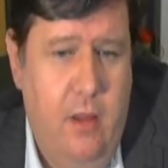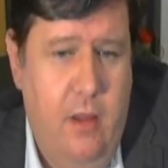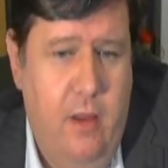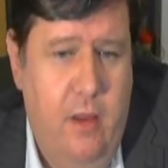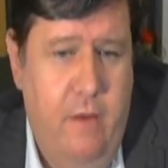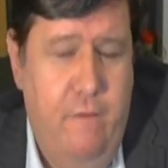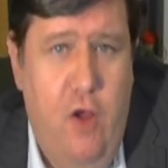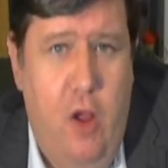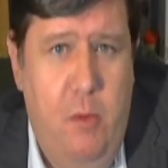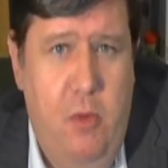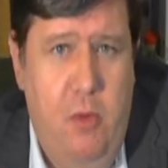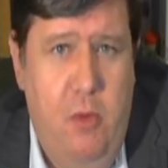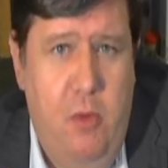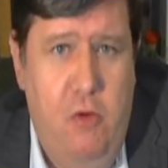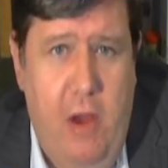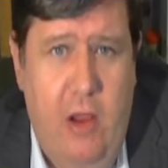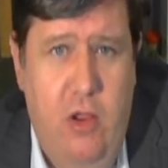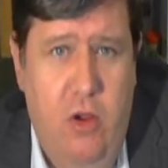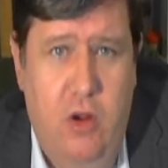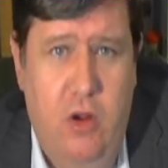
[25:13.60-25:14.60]
Formal
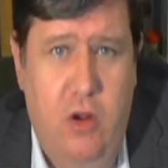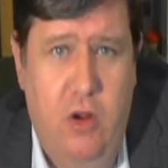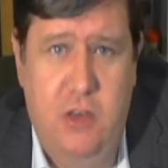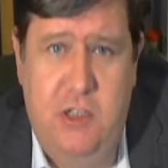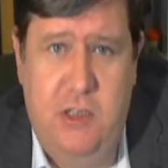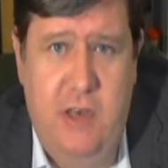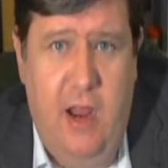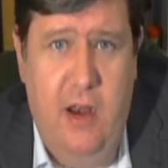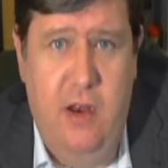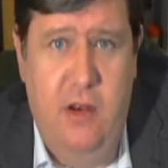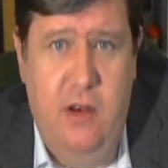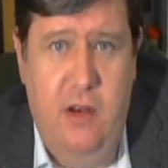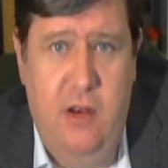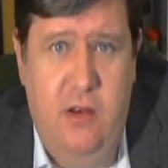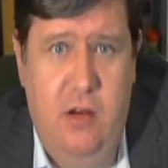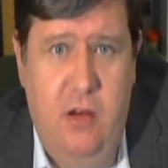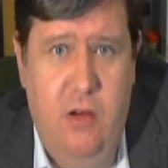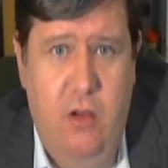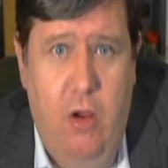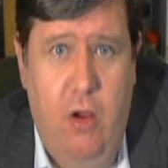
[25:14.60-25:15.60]
records started
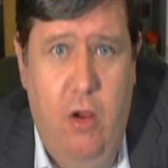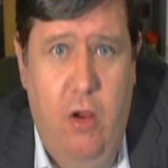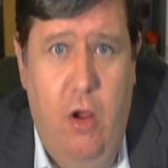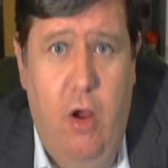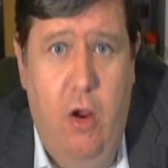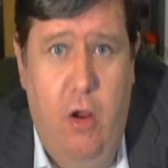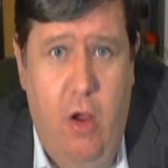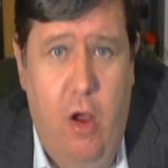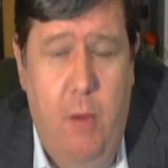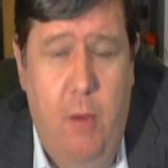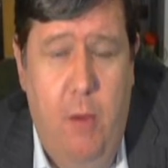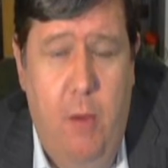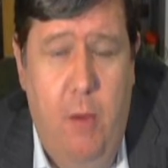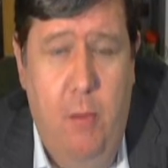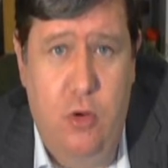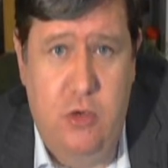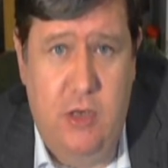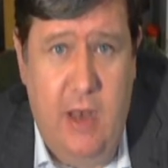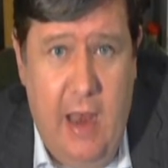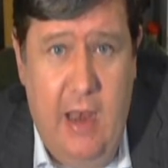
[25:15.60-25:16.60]
or are most
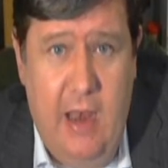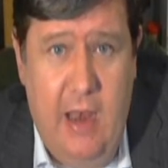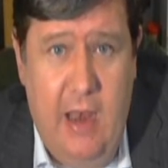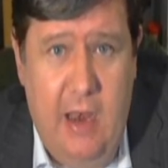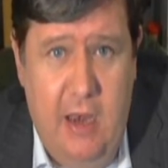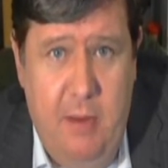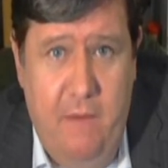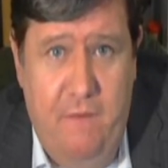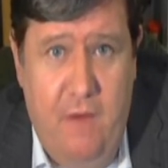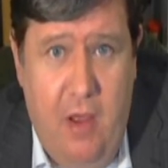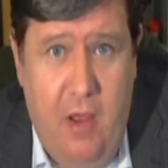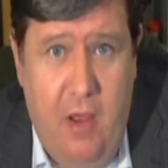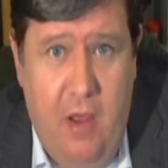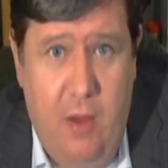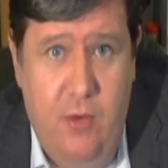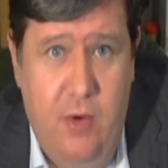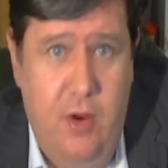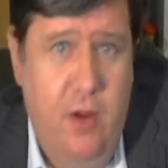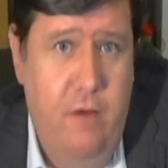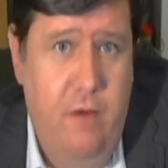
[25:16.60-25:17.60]
likely to be found
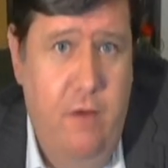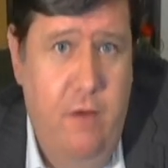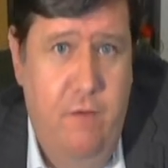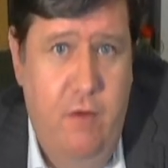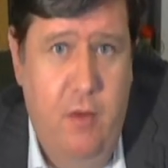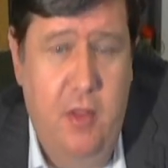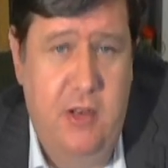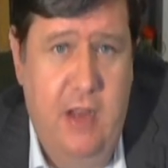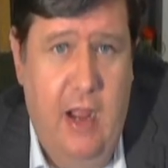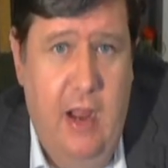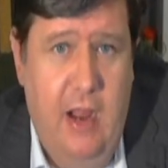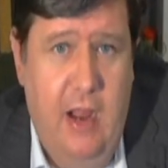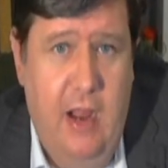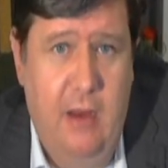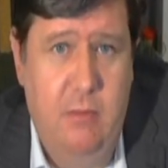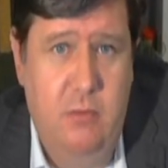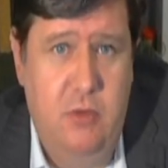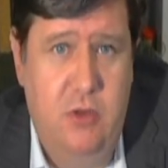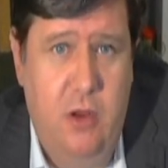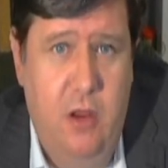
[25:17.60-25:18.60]
from the times
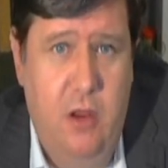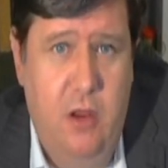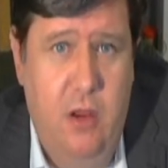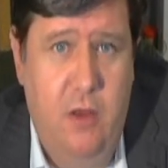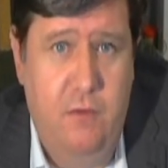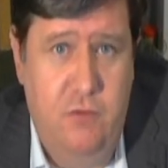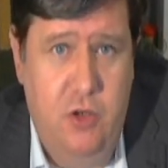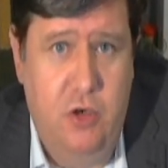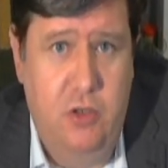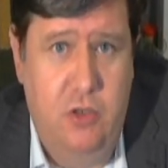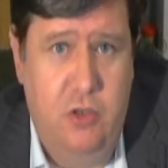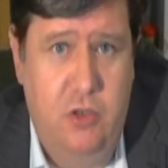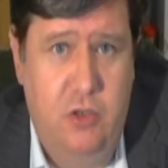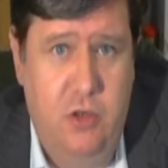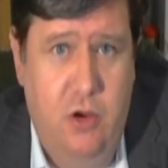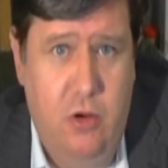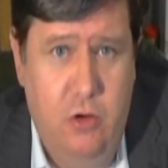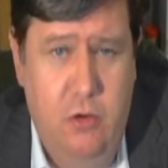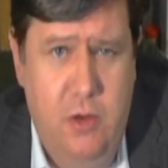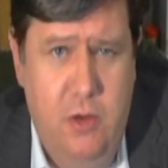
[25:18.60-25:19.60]
of Judge
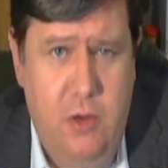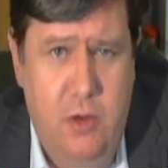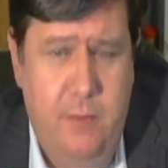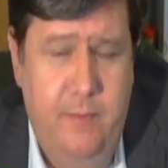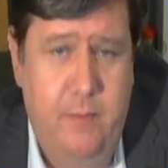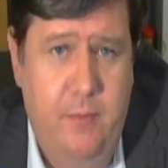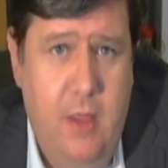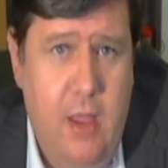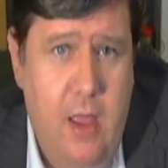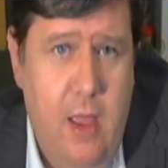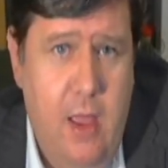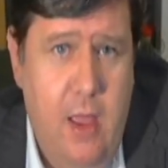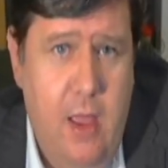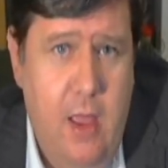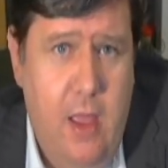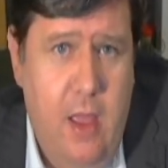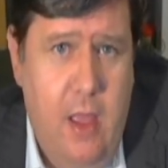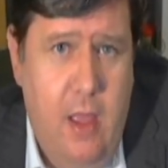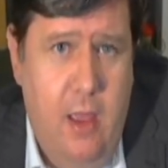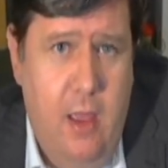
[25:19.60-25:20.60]
Cook.
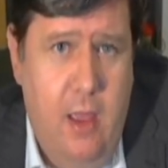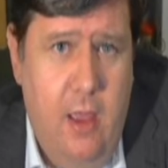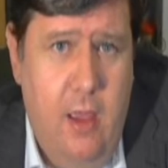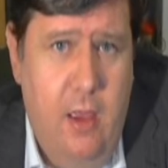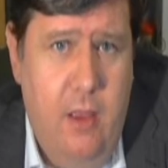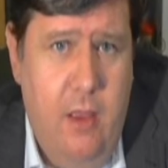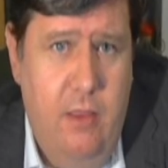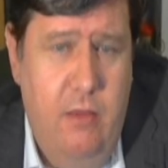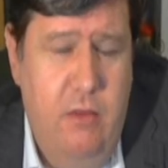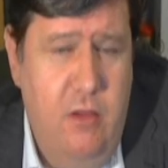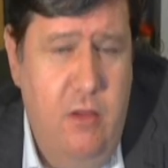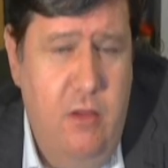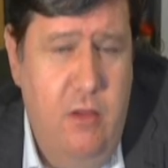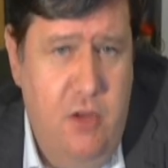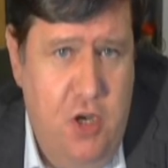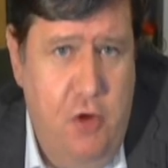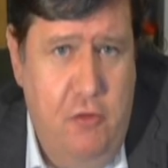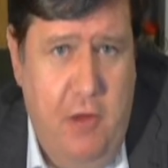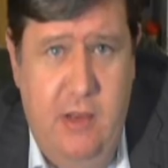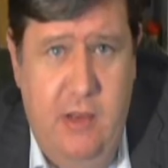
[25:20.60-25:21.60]
There's two
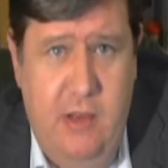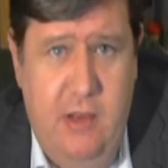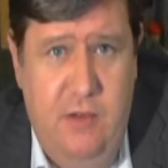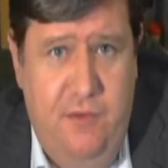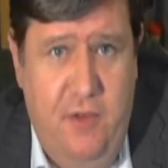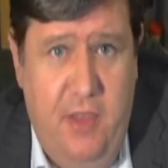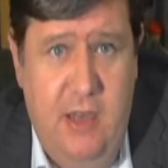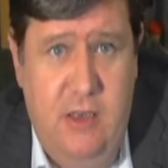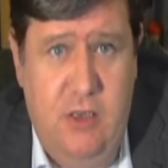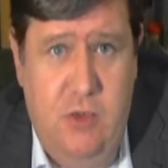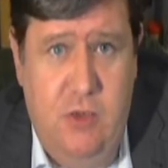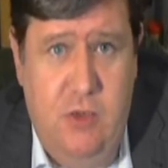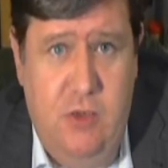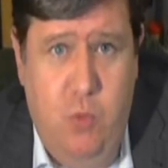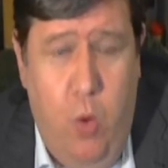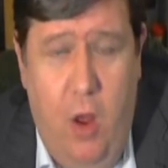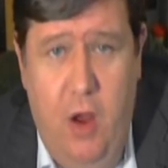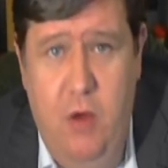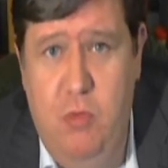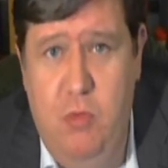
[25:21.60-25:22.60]
reasons for this.
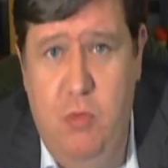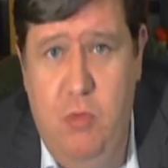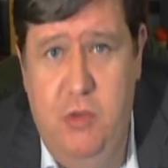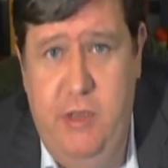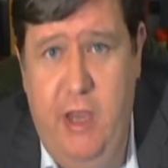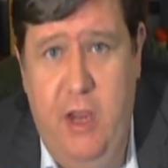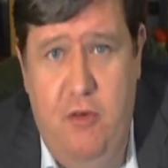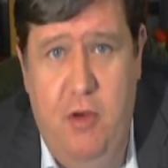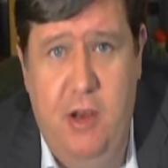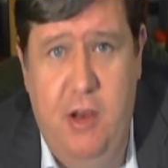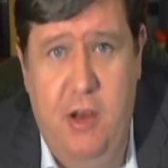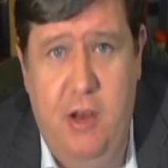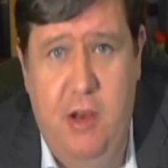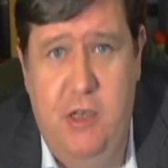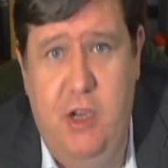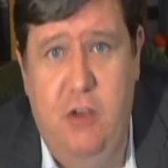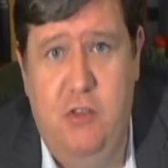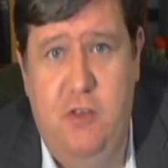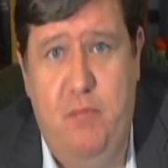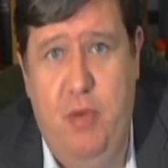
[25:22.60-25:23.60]
One was the increased use
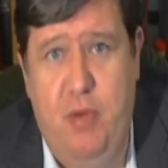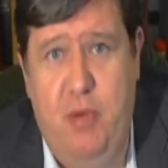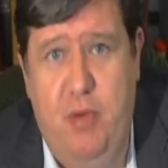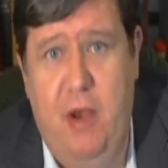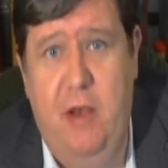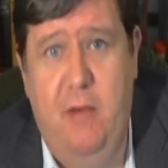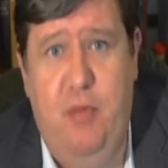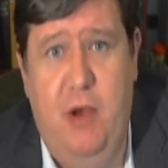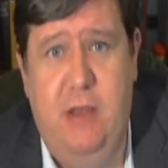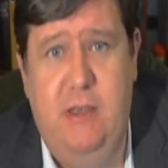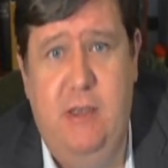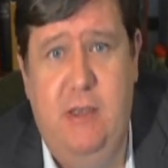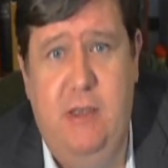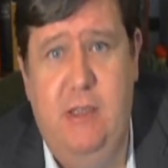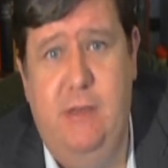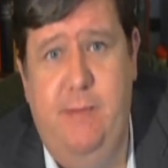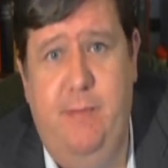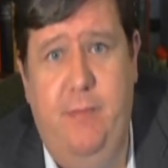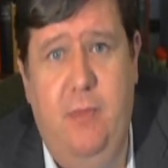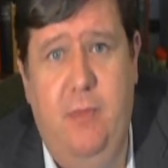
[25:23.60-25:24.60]
of printing presses,
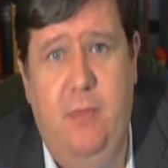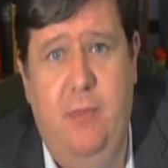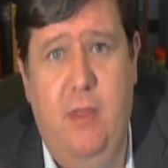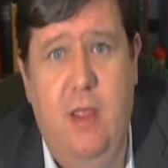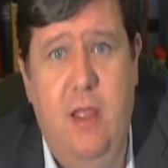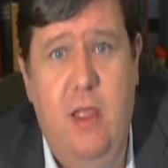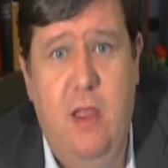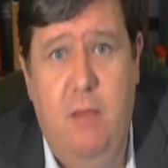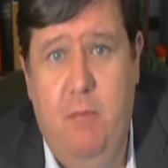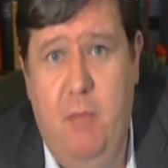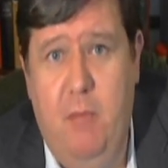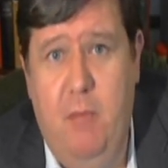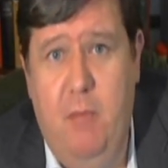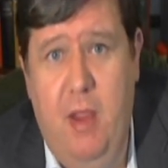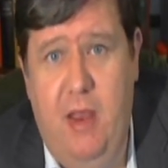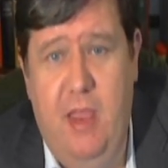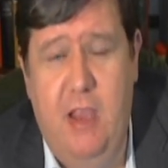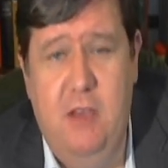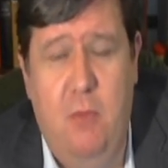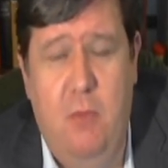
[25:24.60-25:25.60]
made
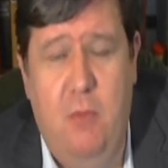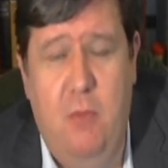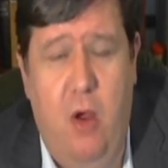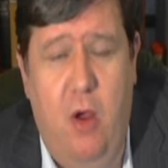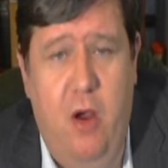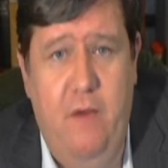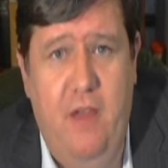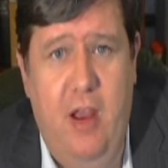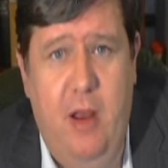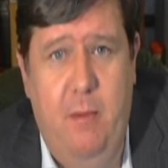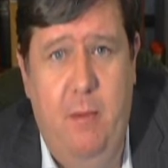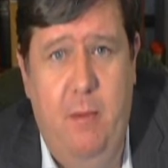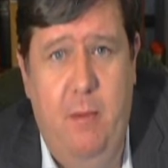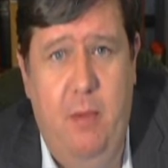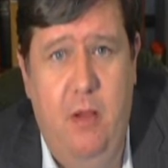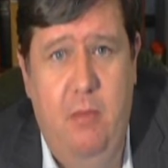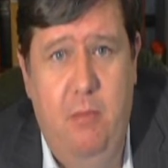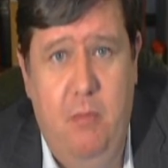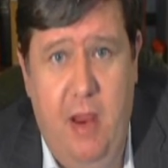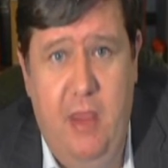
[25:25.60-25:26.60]
things more available,
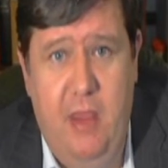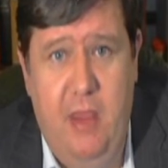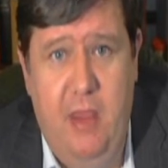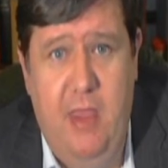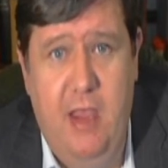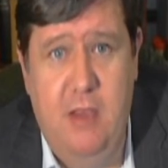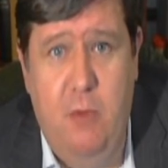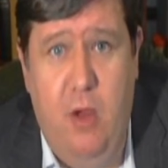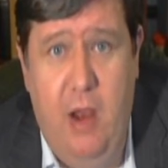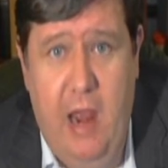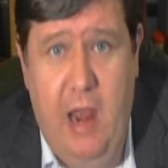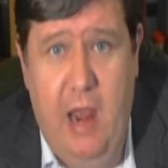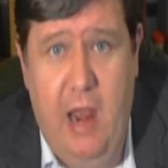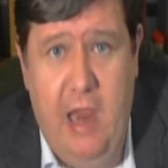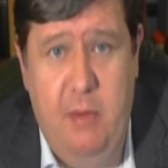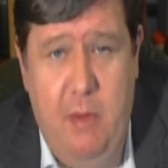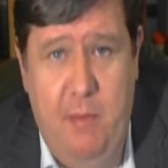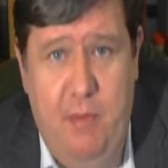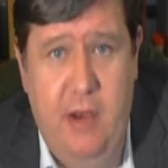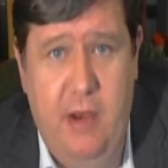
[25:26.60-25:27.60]
made things more likely to be
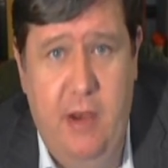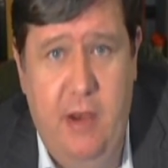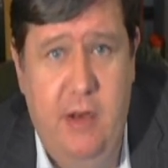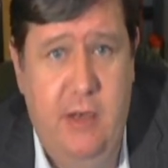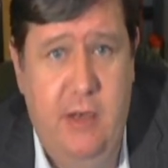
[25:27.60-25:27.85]
printed.